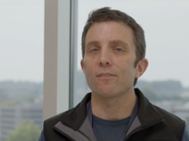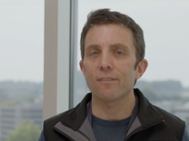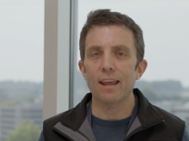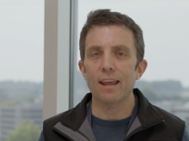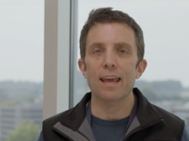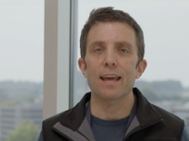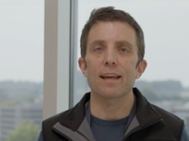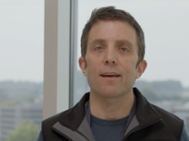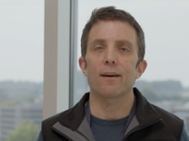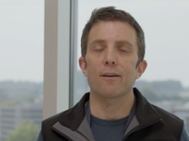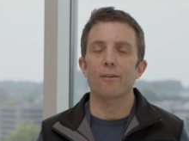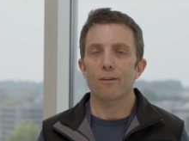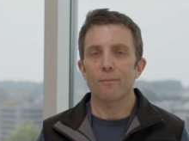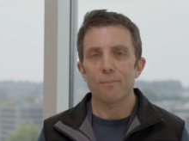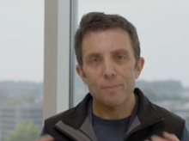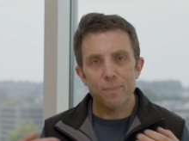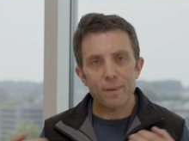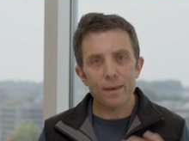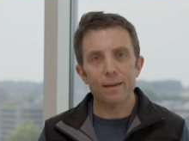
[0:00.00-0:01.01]
data
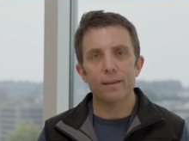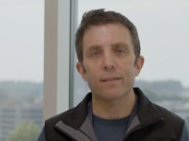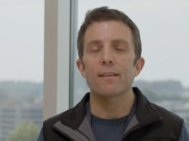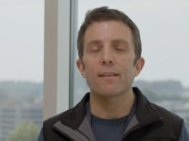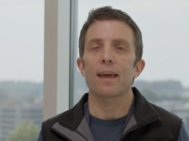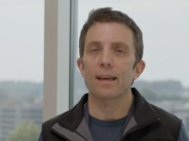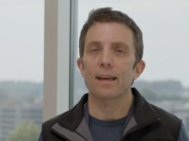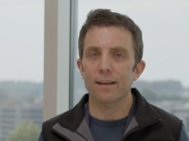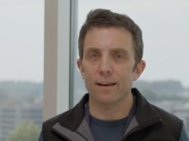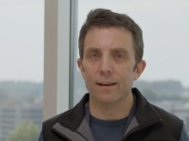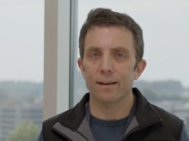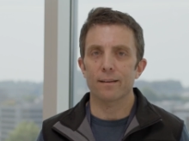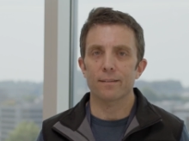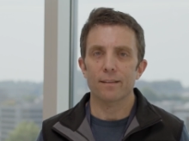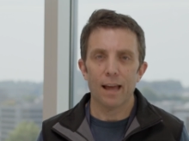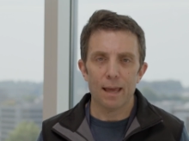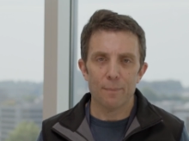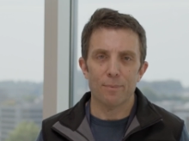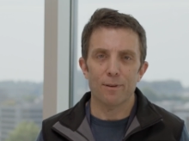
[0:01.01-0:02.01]
or big data
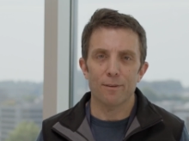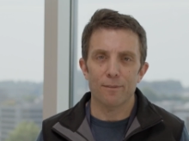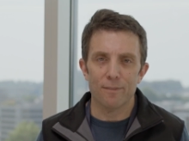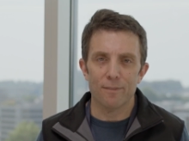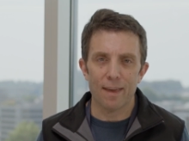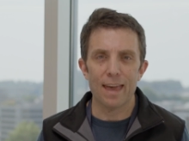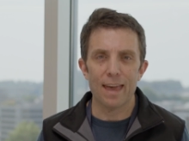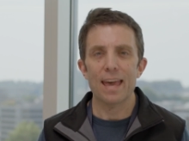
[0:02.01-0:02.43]
type of